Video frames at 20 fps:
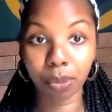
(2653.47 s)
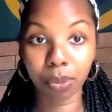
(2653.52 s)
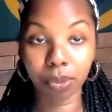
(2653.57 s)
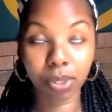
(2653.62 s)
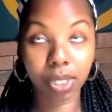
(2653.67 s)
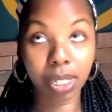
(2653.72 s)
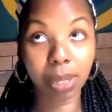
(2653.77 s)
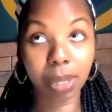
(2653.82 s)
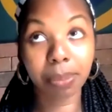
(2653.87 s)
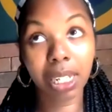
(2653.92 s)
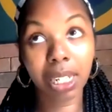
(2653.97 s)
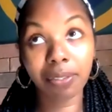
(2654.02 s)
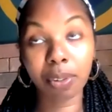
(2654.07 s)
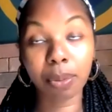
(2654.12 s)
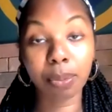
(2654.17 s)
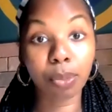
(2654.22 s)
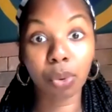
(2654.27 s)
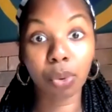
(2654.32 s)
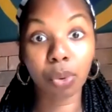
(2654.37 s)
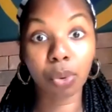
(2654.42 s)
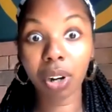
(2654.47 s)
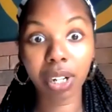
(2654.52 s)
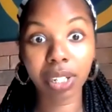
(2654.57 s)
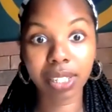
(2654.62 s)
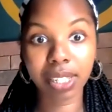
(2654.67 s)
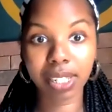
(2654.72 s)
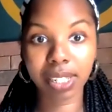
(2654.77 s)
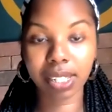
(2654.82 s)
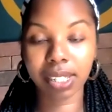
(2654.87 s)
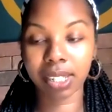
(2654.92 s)
something even more
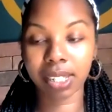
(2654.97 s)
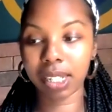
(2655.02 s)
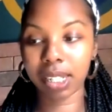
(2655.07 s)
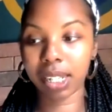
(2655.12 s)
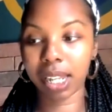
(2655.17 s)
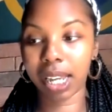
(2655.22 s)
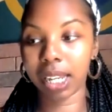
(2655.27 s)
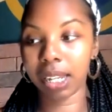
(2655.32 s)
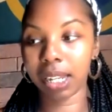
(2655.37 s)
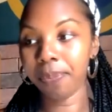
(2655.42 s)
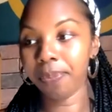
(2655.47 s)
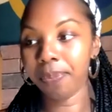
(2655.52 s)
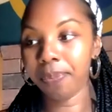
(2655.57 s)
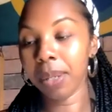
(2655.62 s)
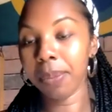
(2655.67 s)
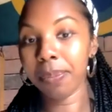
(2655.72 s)
artistic, like